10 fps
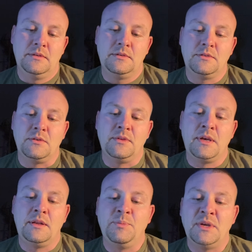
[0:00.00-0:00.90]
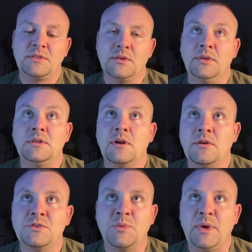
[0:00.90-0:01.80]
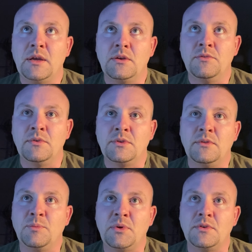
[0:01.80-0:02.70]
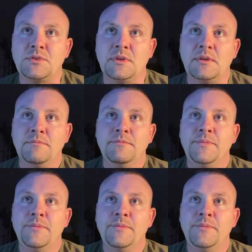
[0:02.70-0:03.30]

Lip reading: So that basically turns it back over to the person,